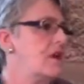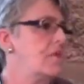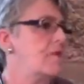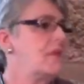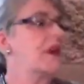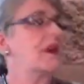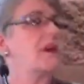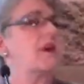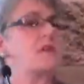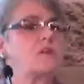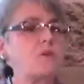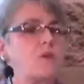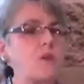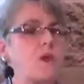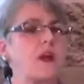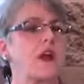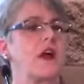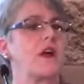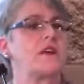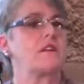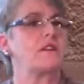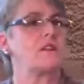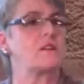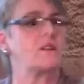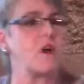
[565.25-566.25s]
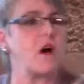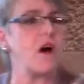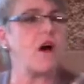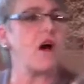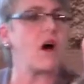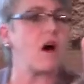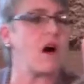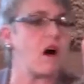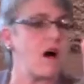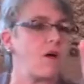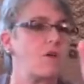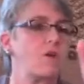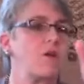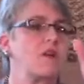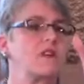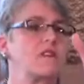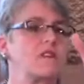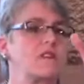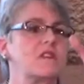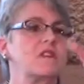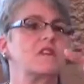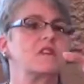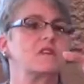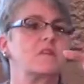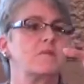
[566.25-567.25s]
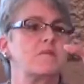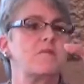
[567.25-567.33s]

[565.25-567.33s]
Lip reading: Because what I saw was this